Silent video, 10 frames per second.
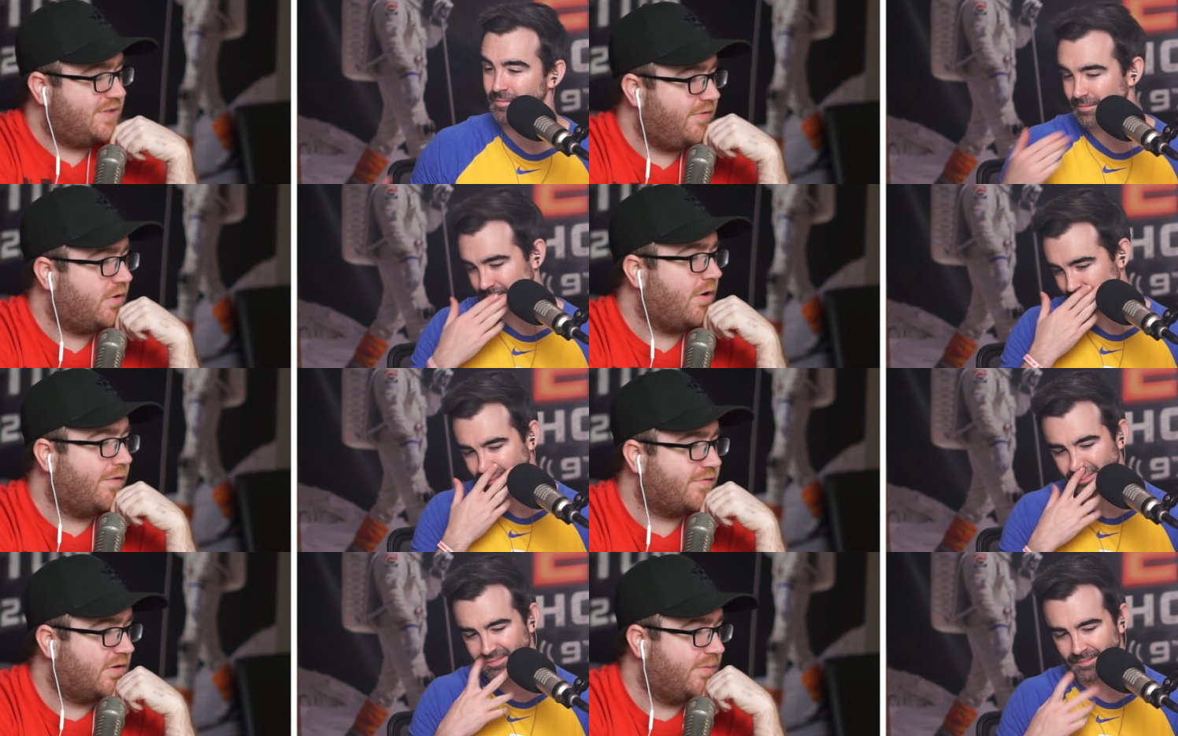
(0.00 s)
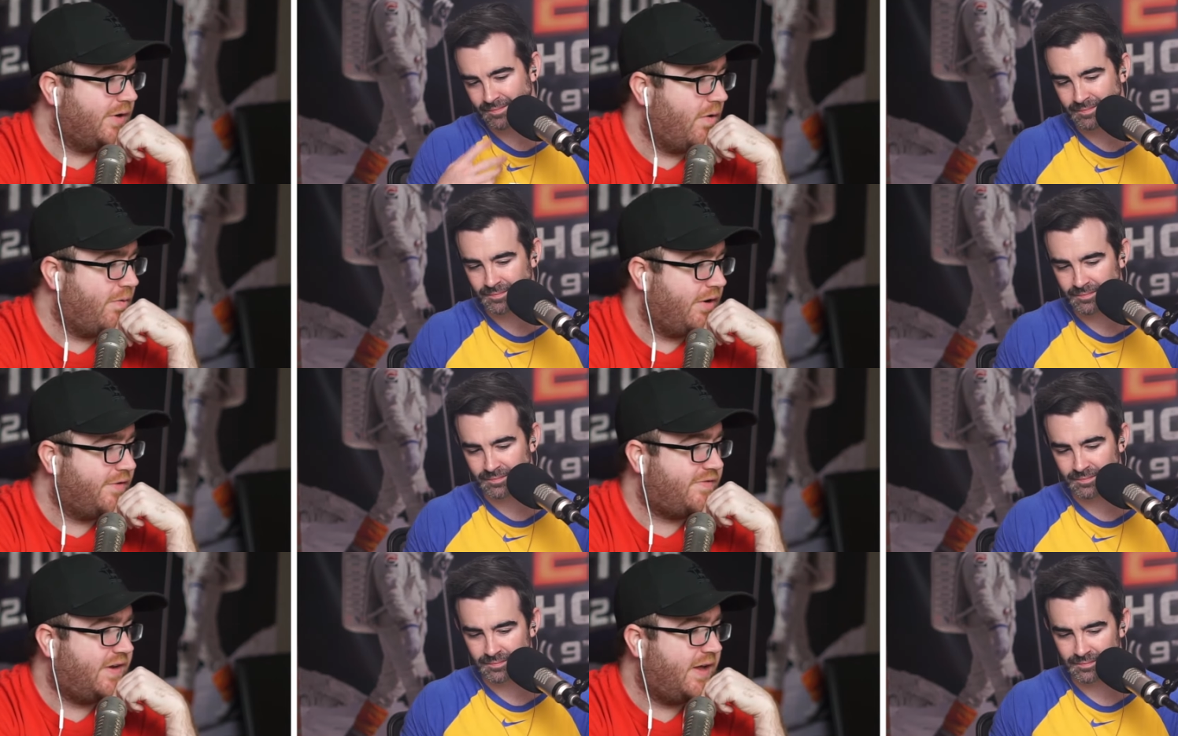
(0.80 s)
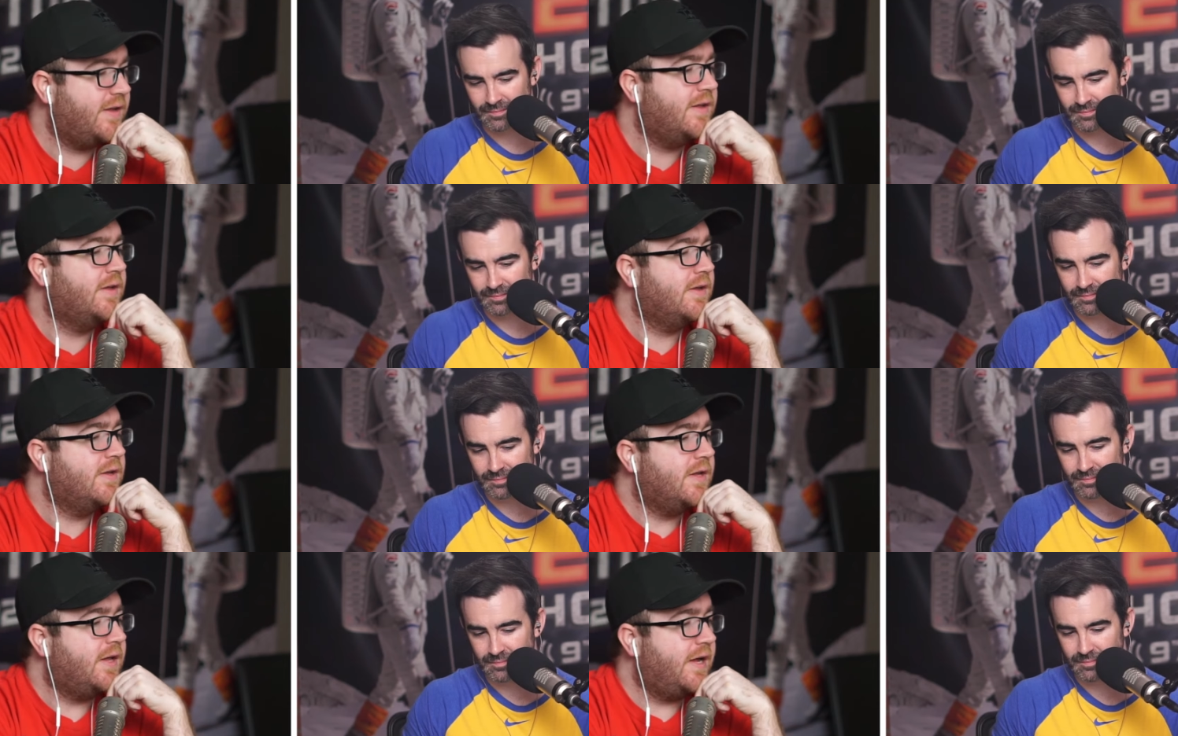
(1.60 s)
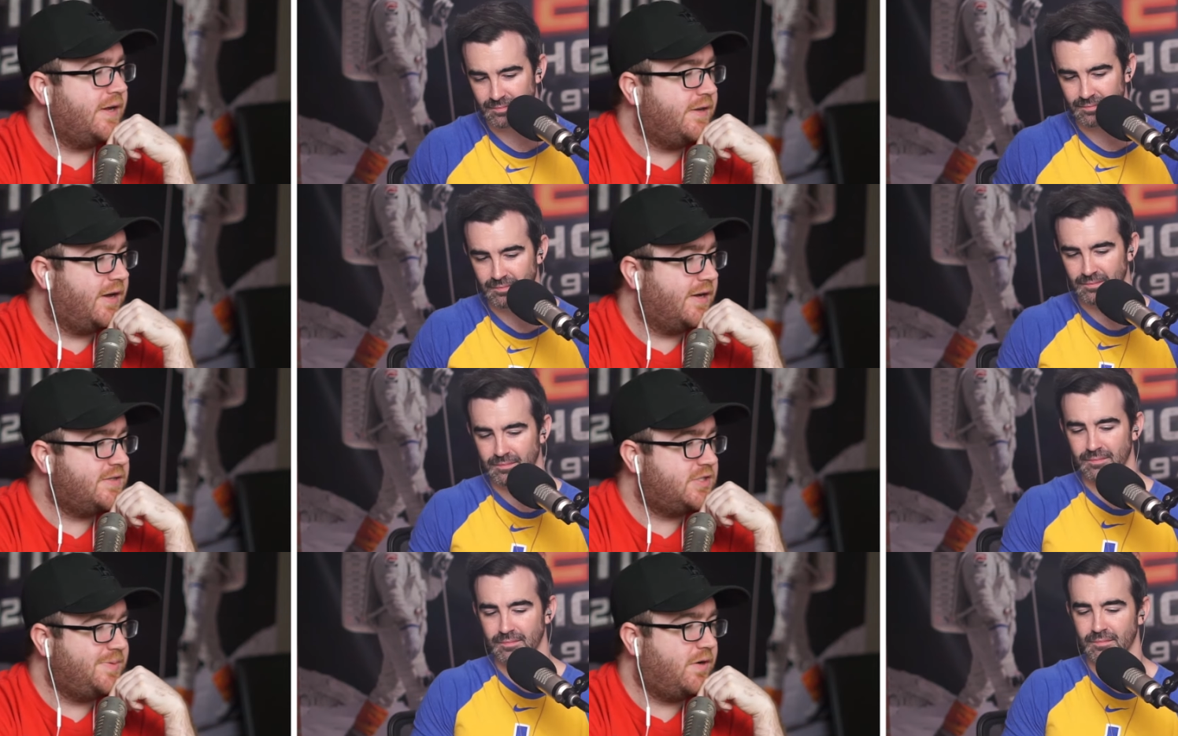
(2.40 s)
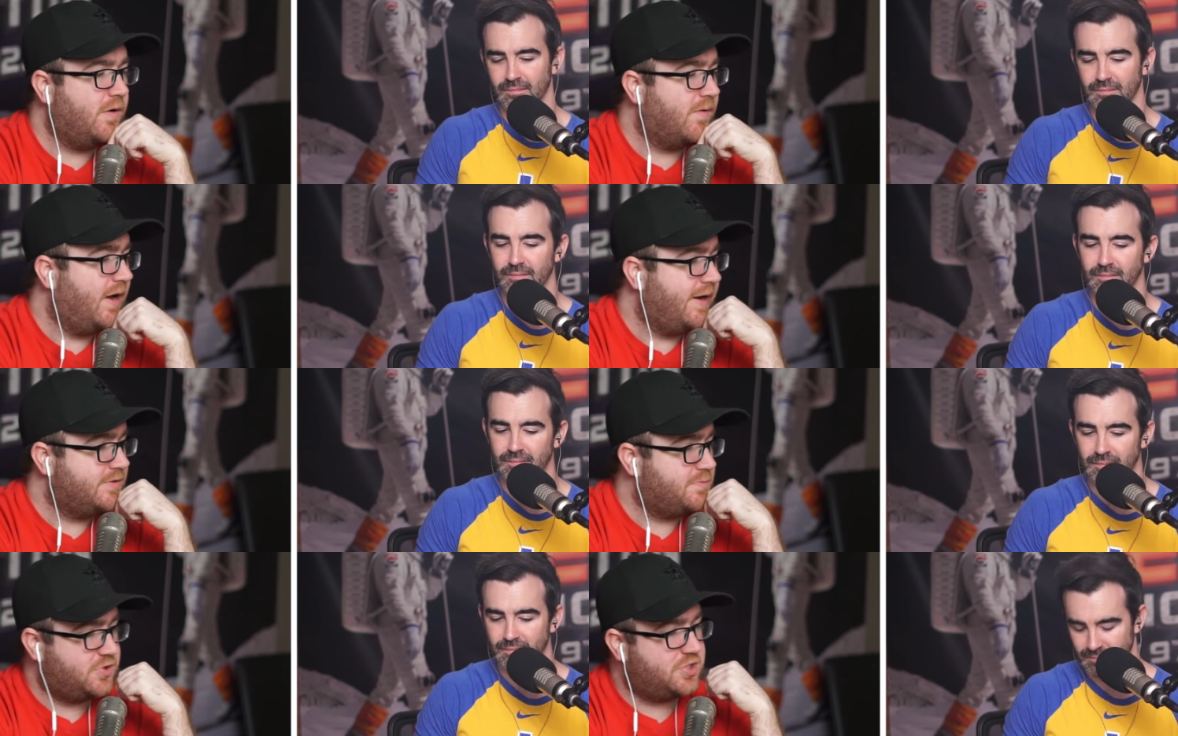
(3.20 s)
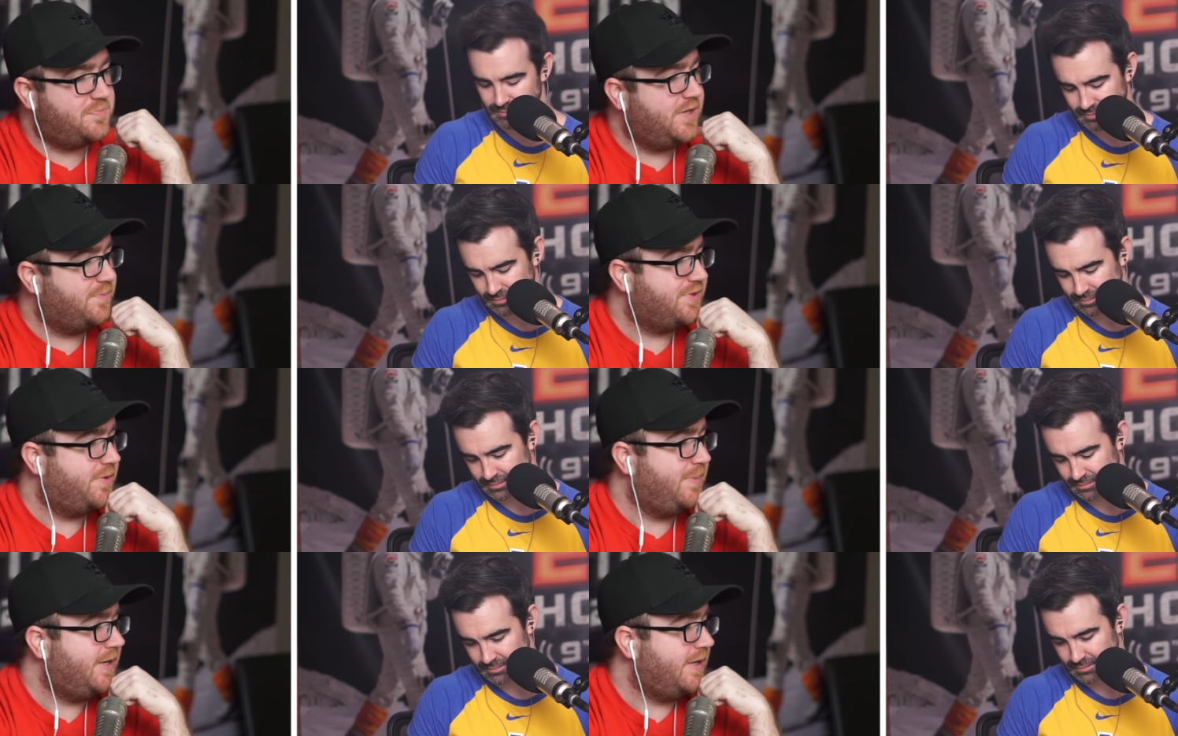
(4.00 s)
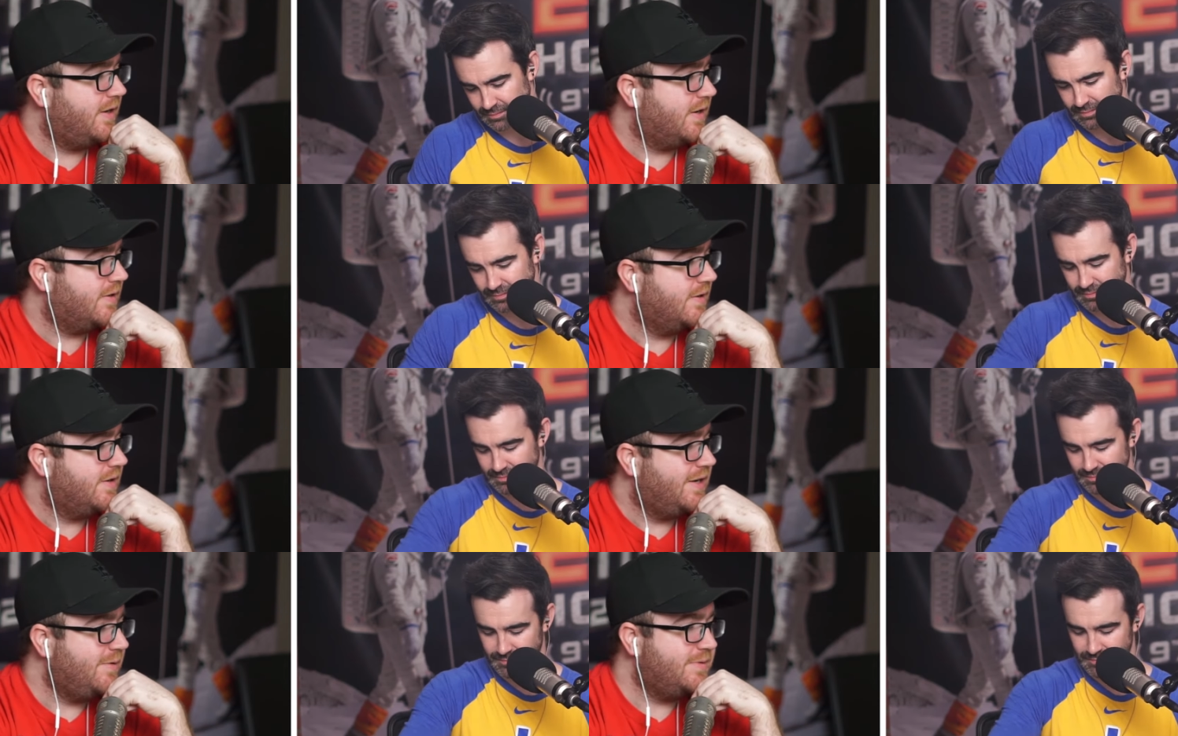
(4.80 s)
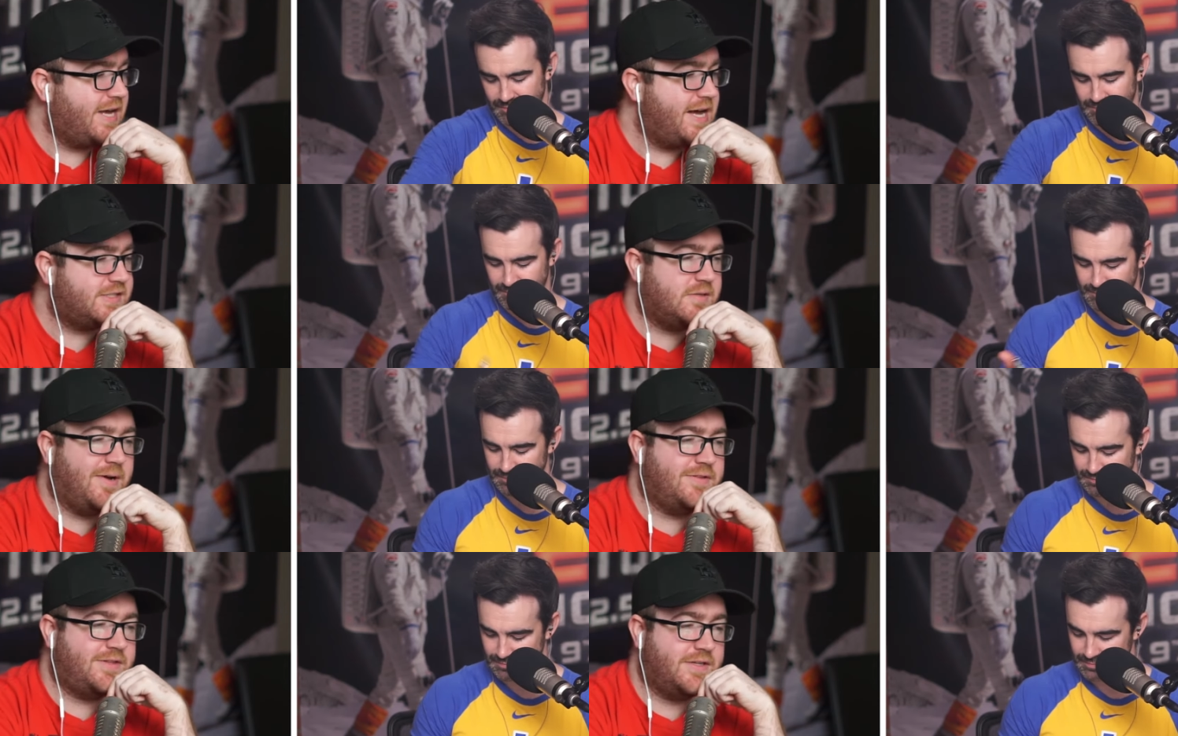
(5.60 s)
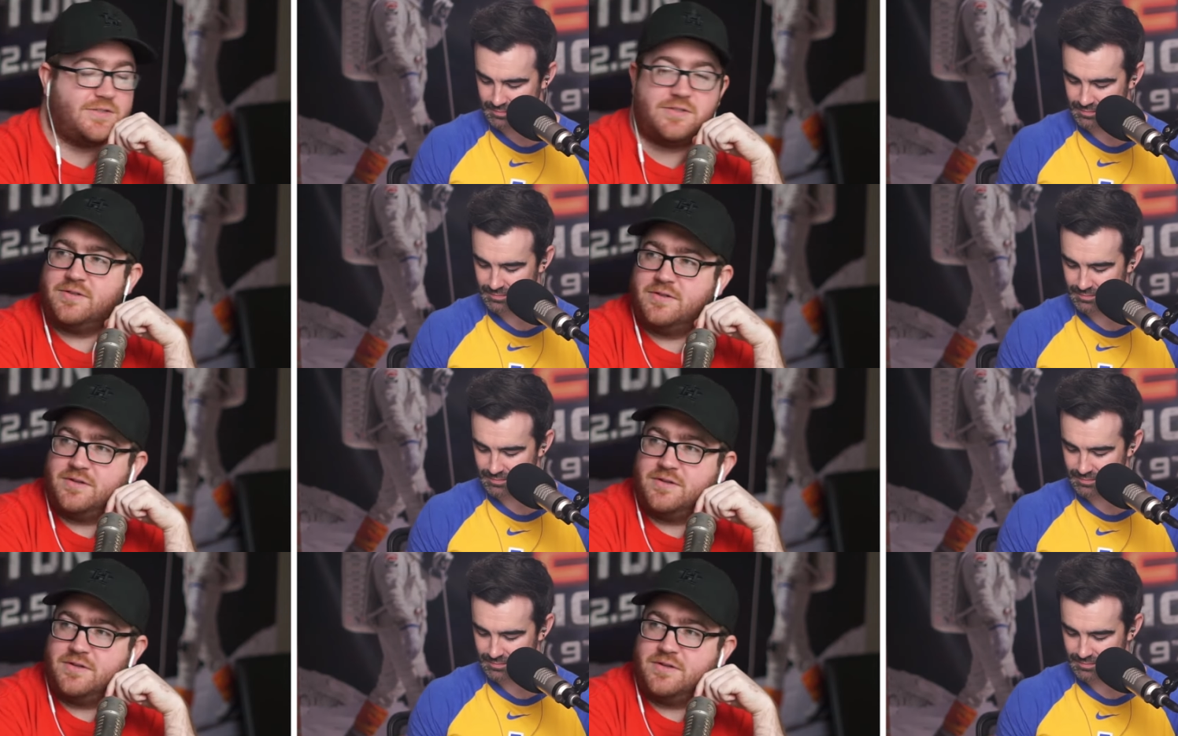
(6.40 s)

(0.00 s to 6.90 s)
Speaker 1: They have a golf tournament going on today, and uh, DeMeco Ryans was just meeting with the media, and he was asked about this.